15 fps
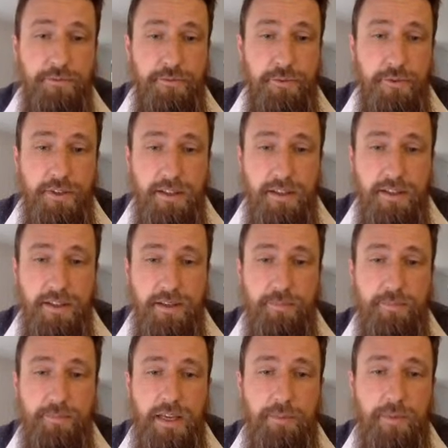fully
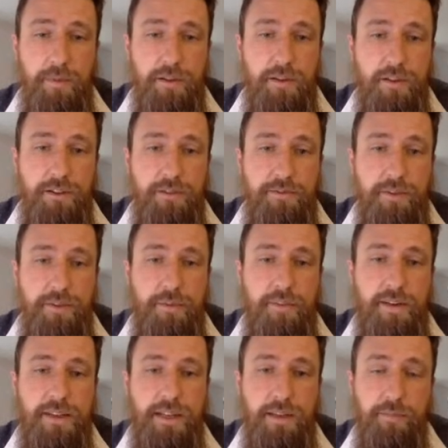capable of
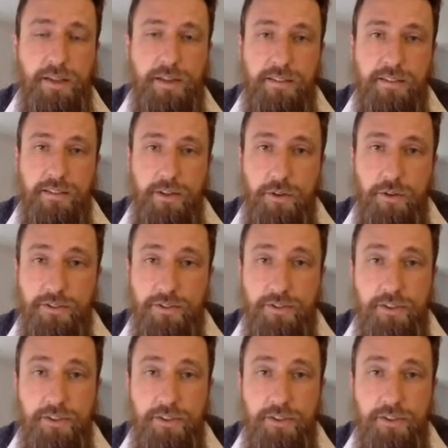providing unbalanced loads.